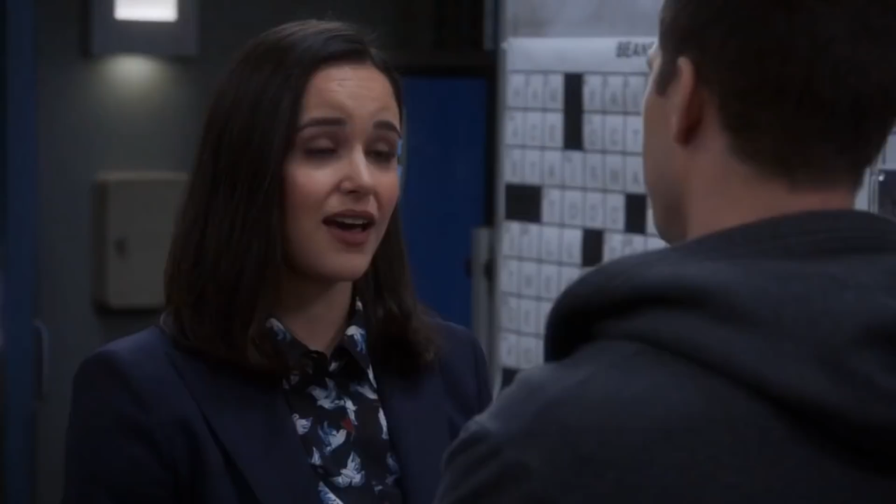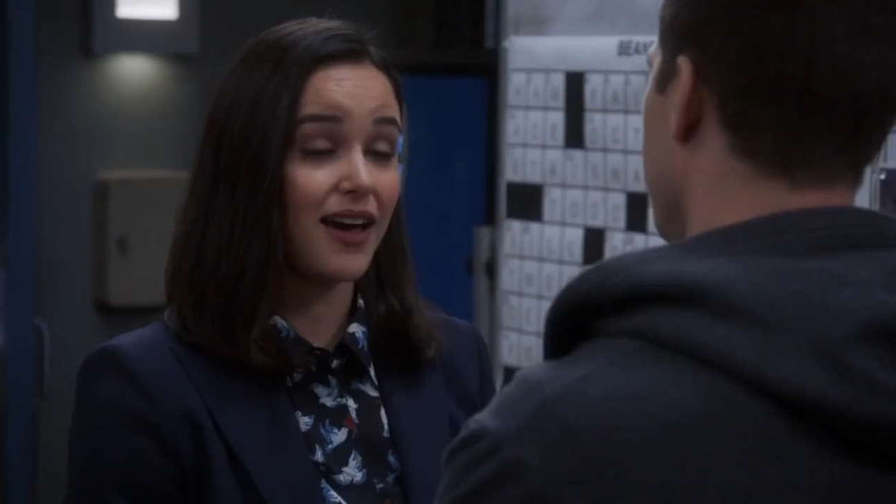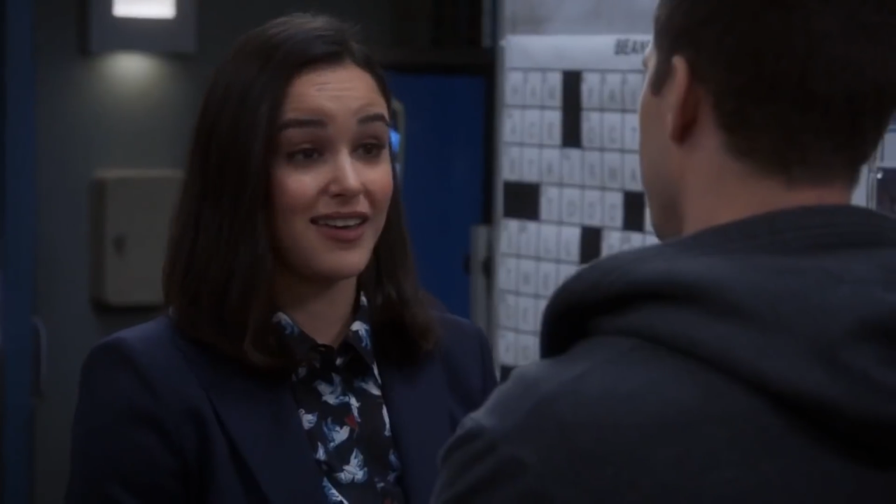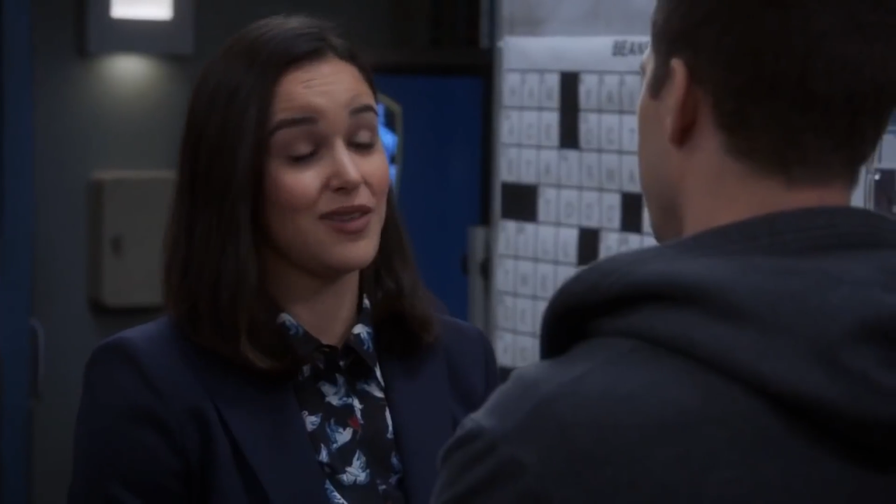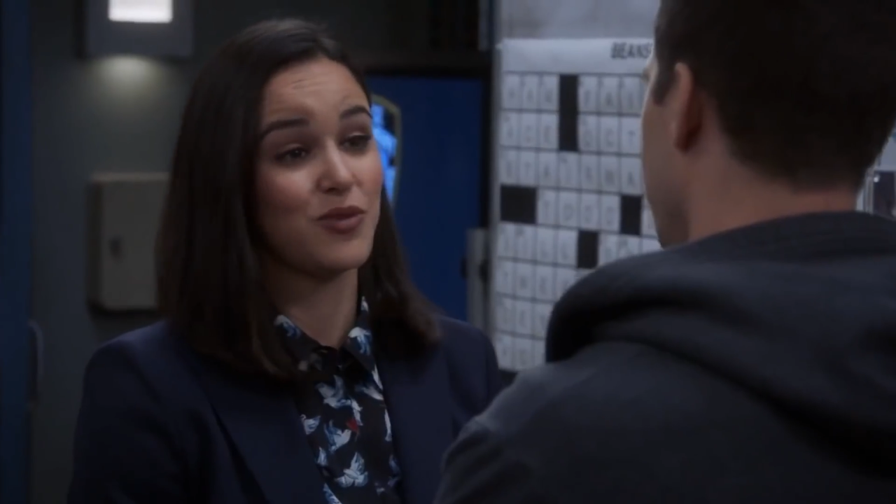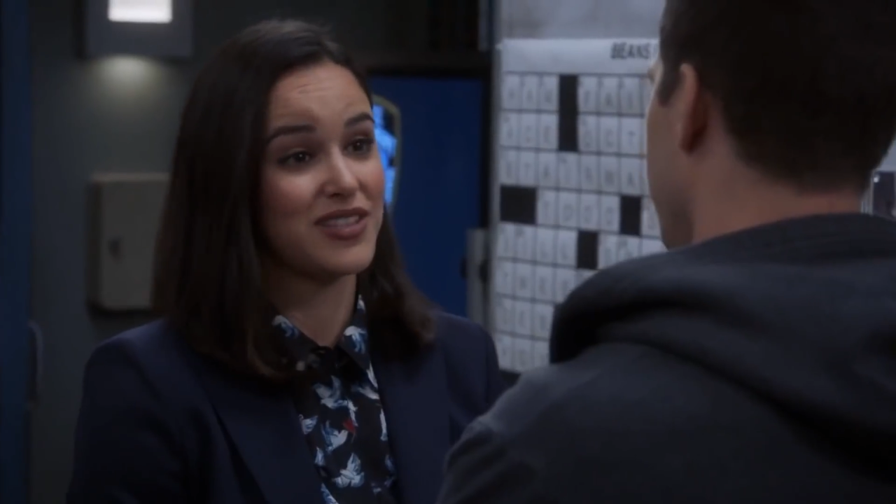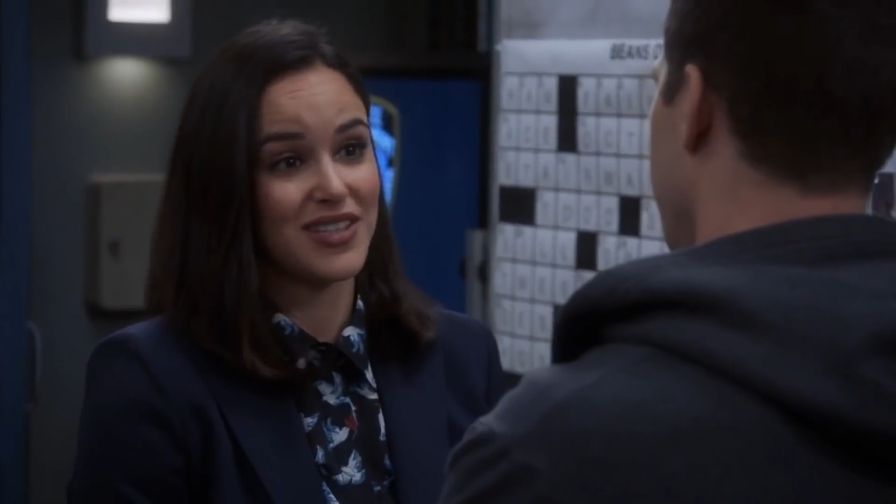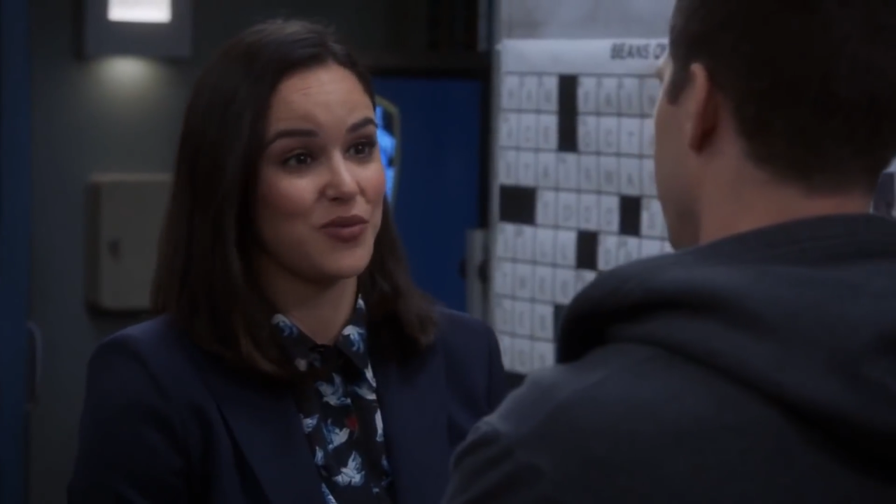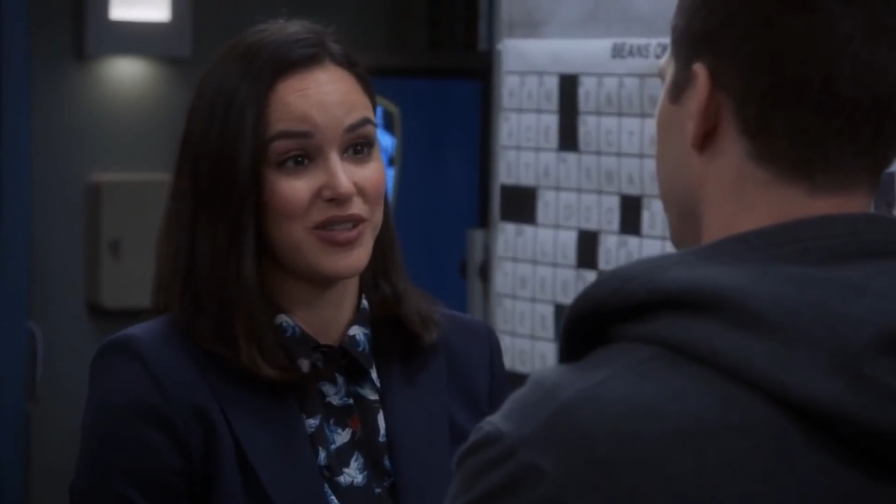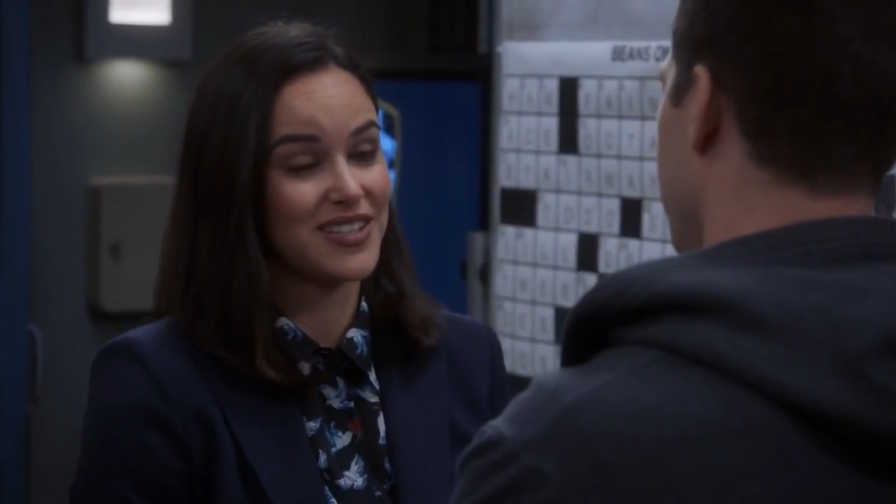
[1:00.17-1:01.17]
I am with
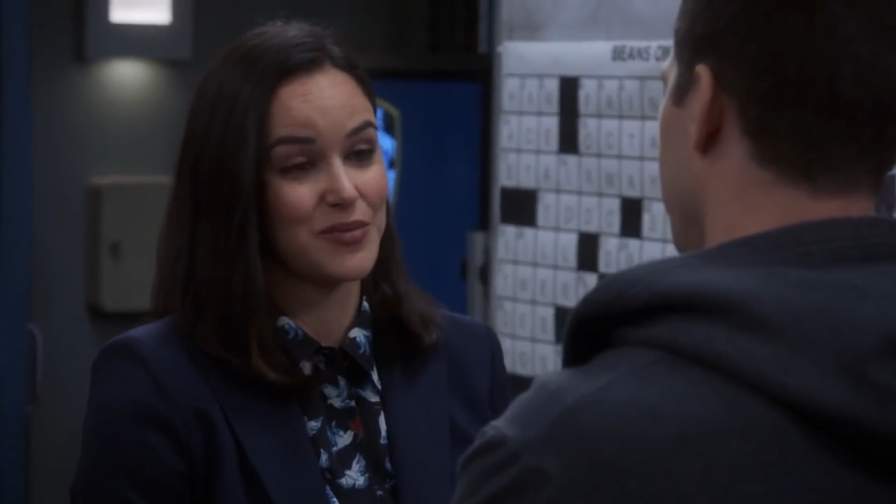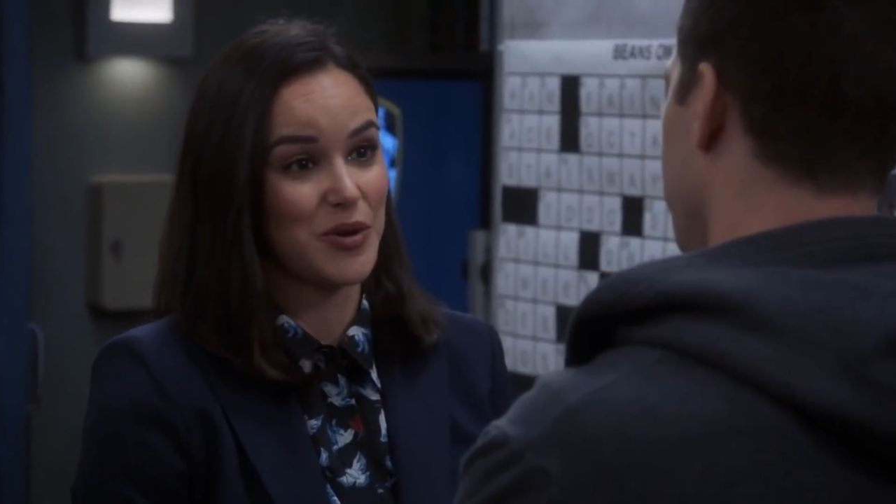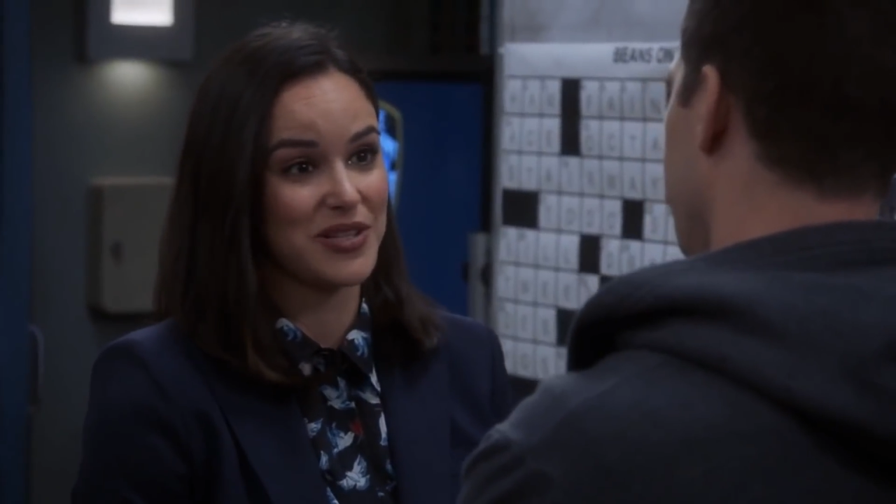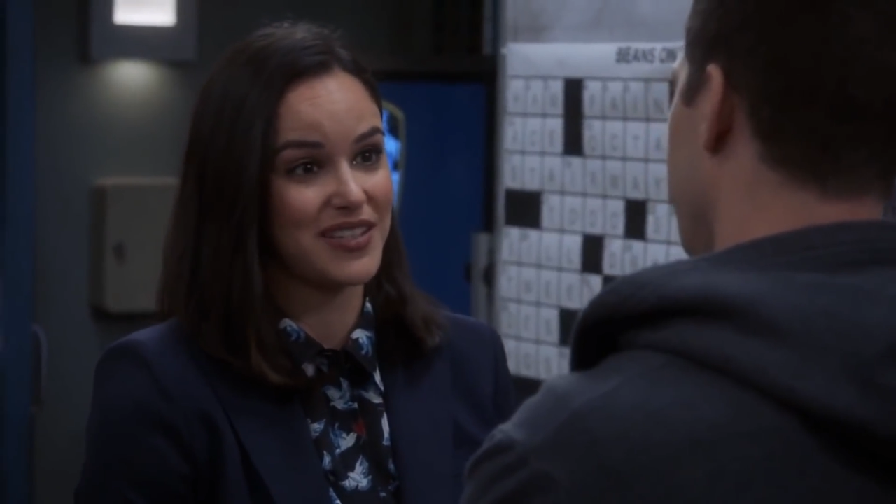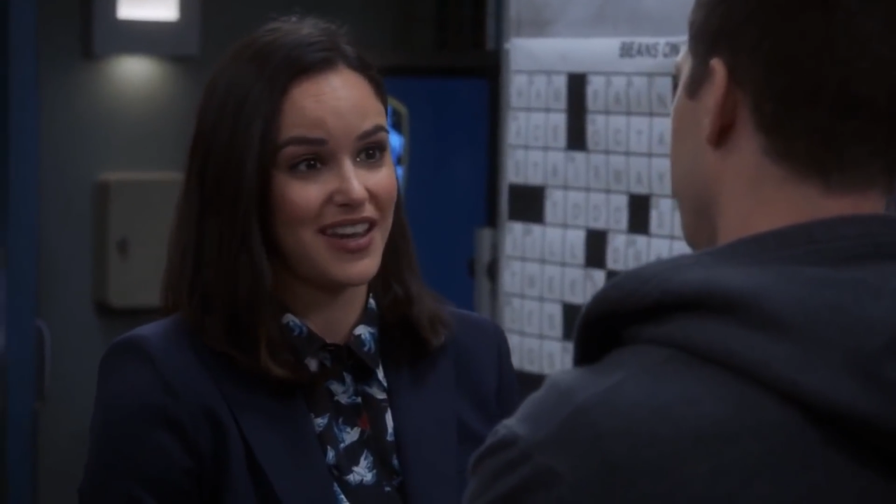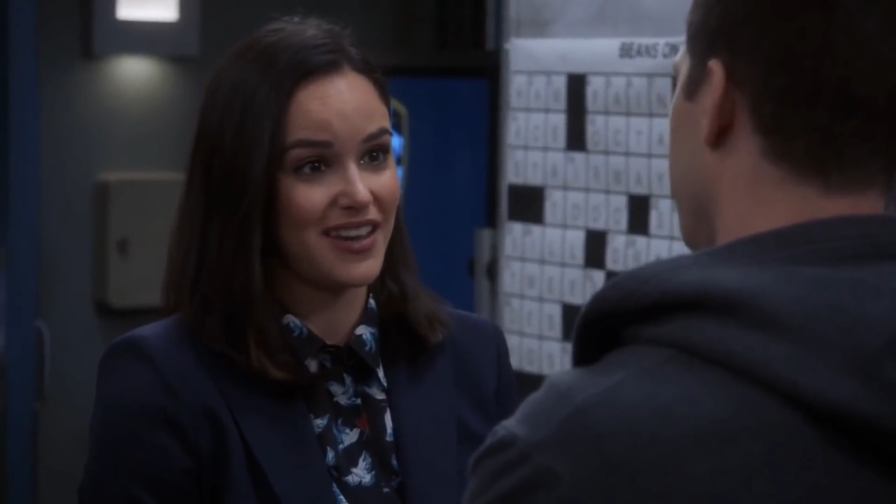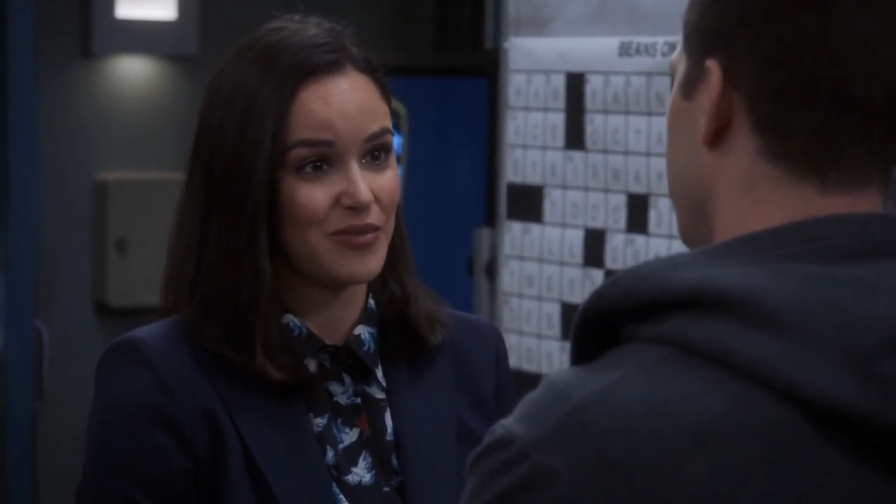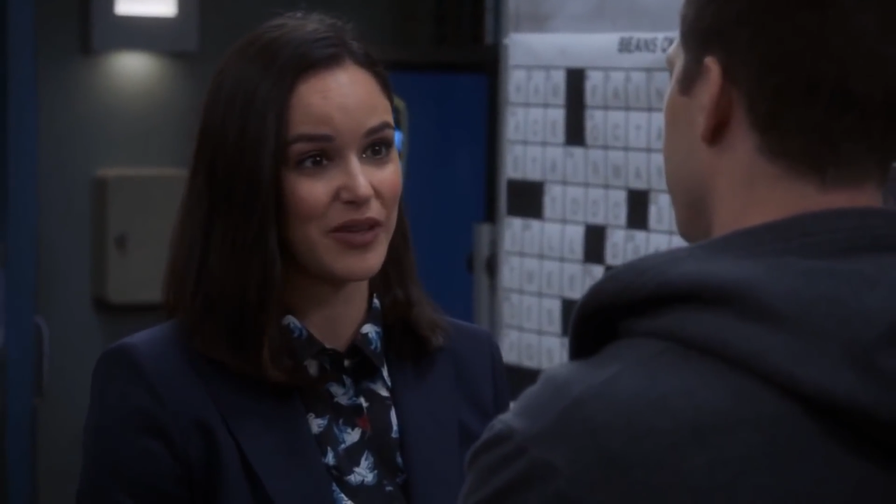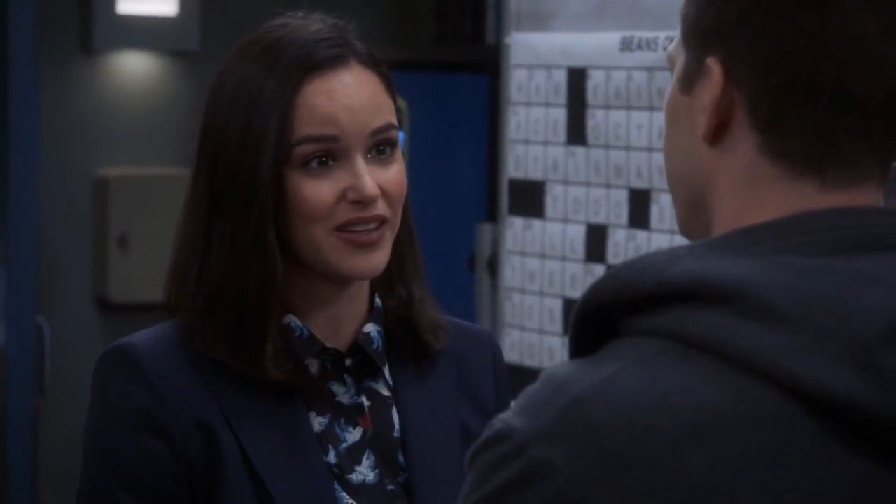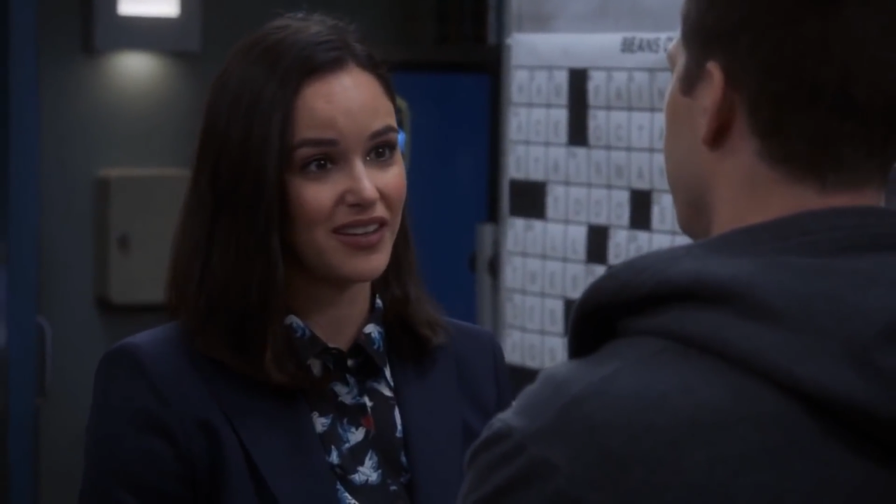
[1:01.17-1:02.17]
someone as smart as I am.